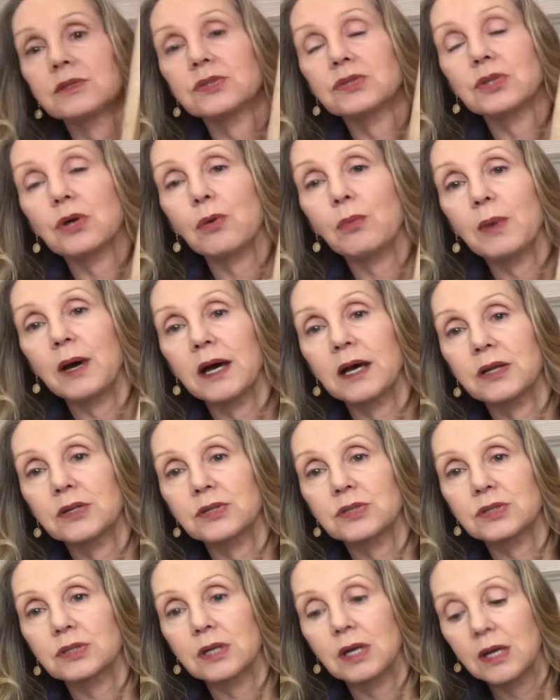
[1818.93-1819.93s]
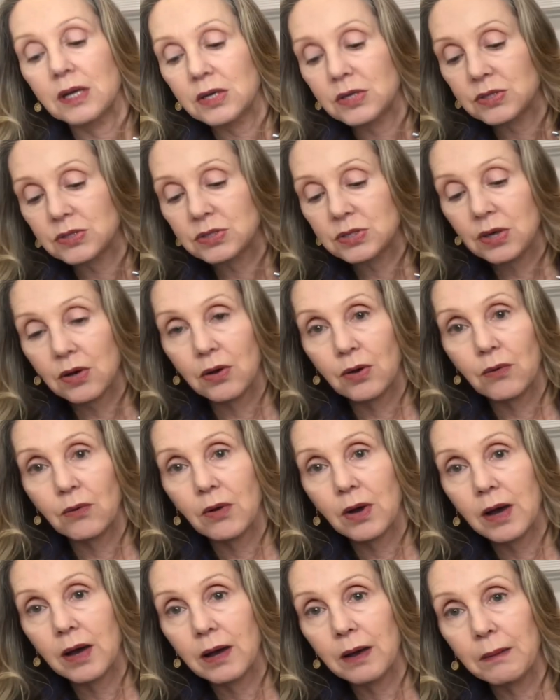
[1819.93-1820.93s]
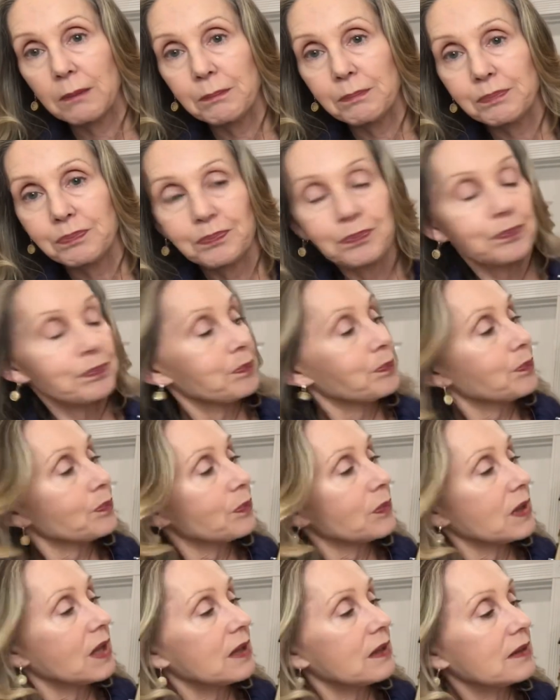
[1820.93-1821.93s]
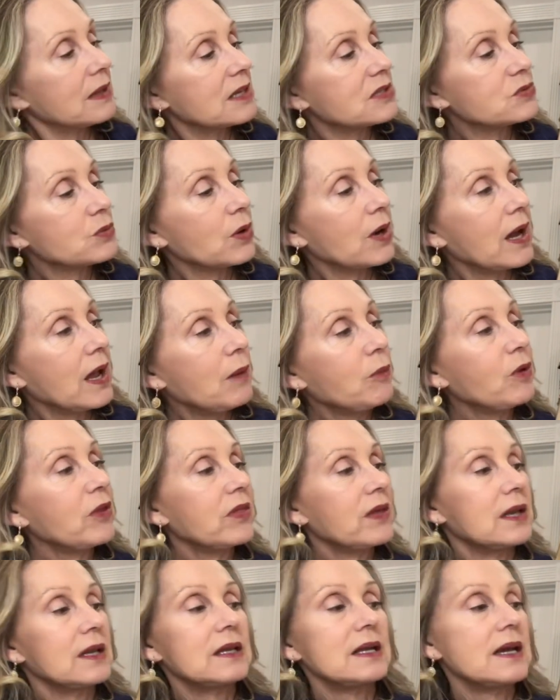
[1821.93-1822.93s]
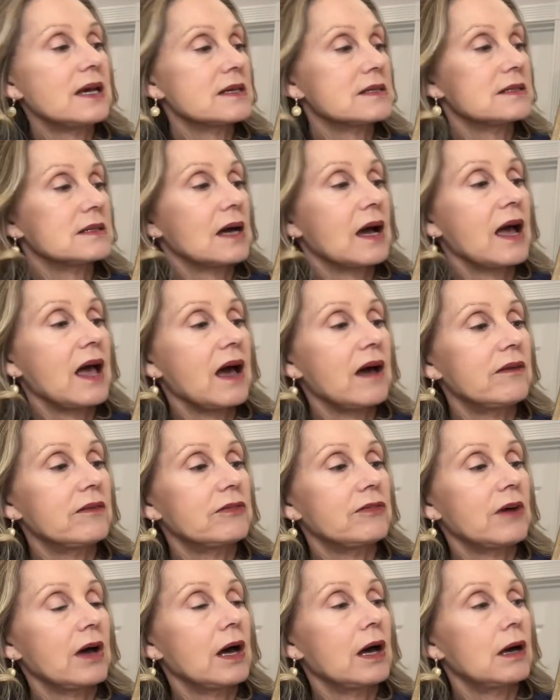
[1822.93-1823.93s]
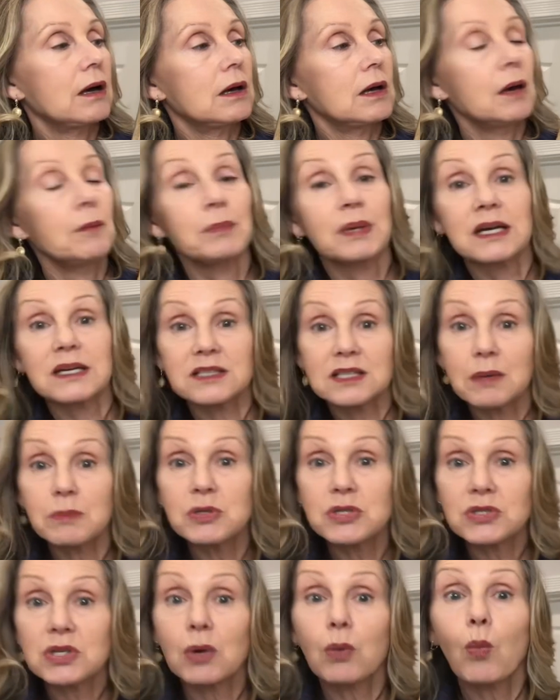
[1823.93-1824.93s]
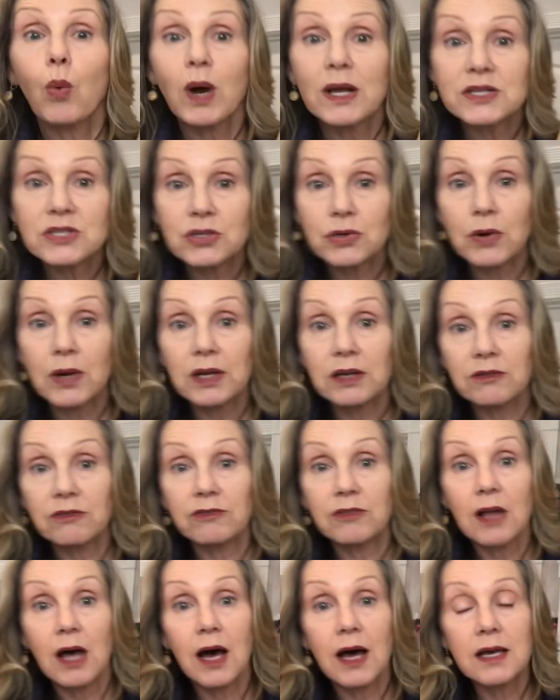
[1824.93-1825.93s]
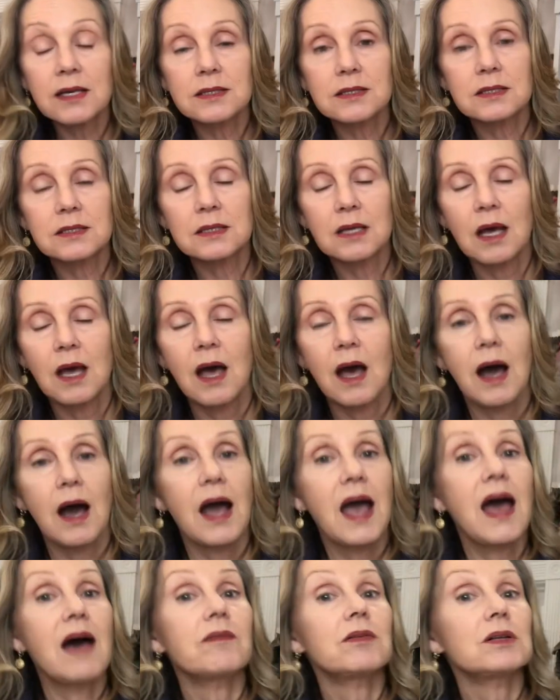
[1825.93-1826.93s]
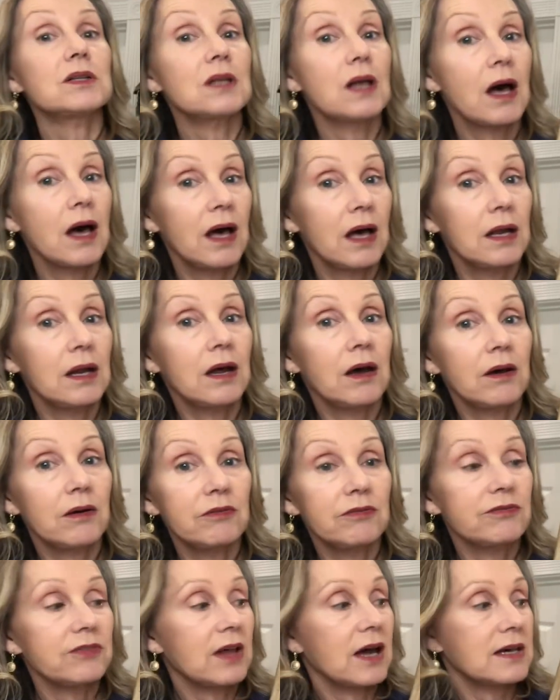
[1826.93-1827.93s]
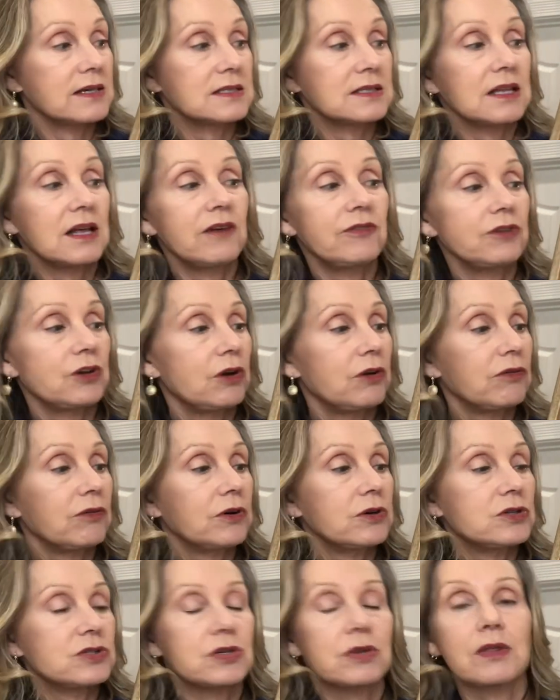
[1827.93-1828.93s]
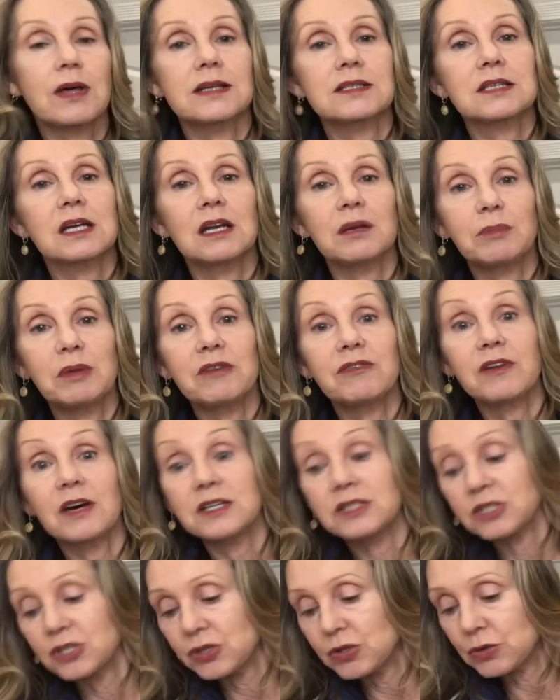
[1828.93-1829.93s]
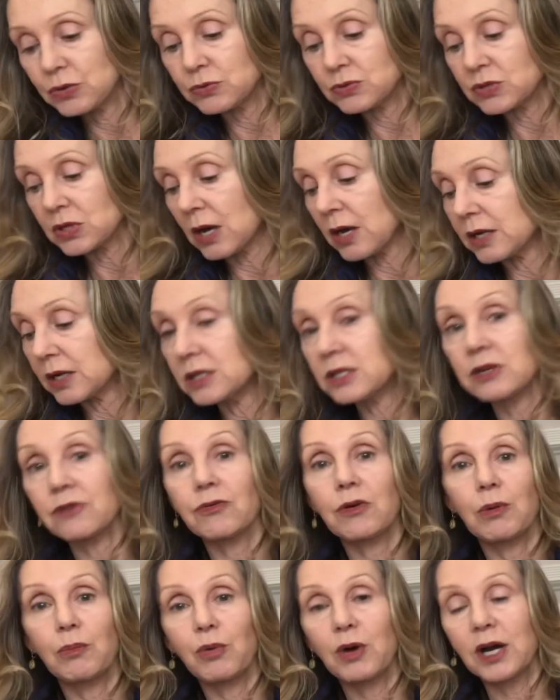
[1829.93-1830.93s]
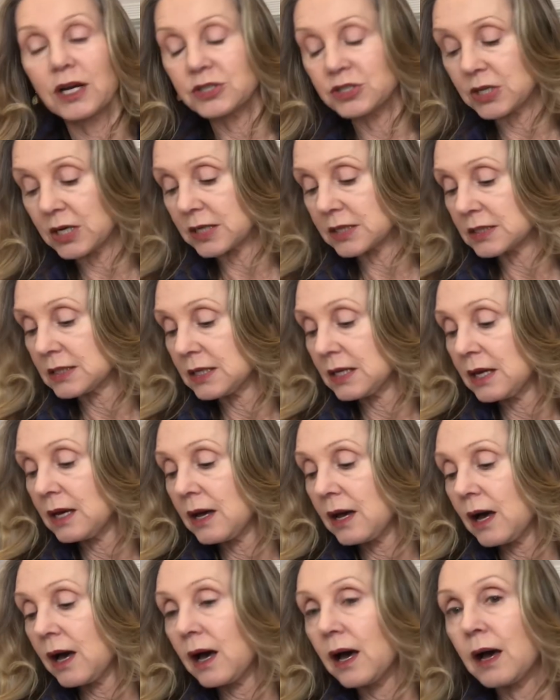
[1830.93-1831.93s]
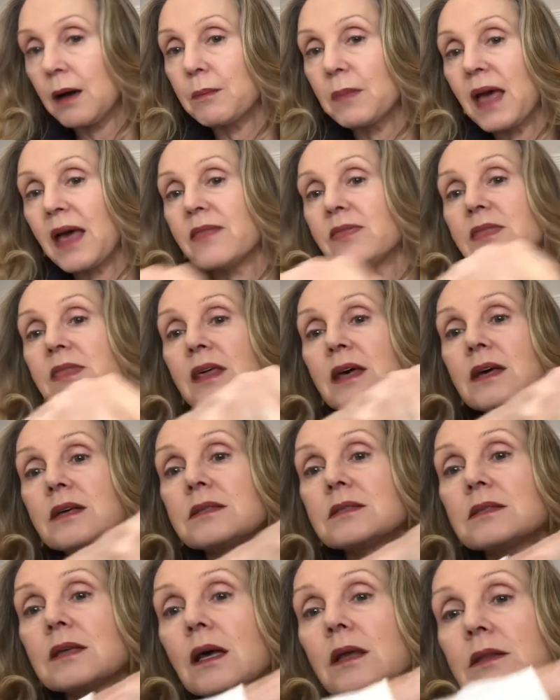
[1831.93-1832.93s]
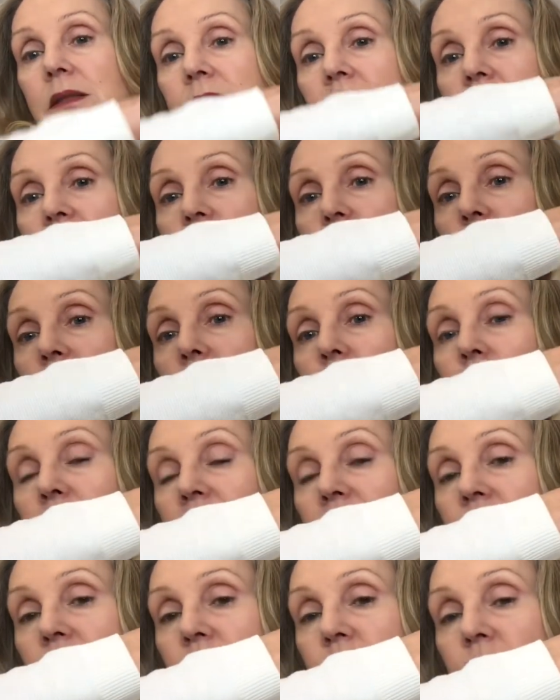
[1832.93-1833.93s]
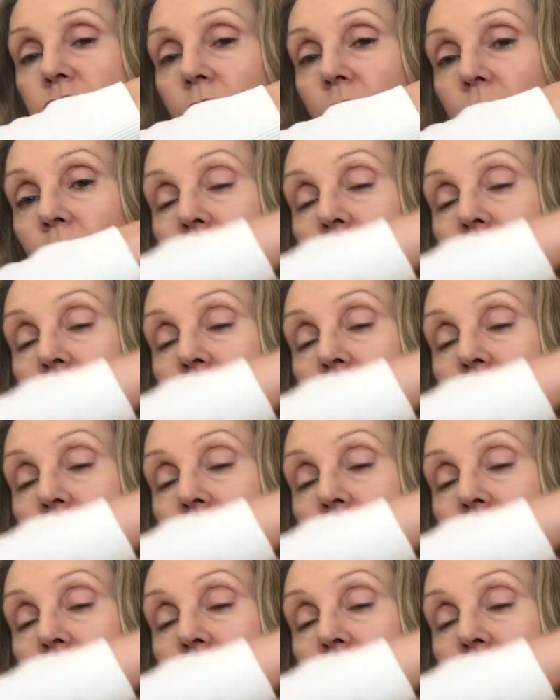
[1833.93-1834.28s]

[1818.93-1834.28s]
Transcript: so much. So um, that's where I am with it. And yes, I have, uh, because I'm using one strand of floss, I have a lot of floss left over, so that's going to be fun to use on a different project. Um, and this, this is what I wanted to show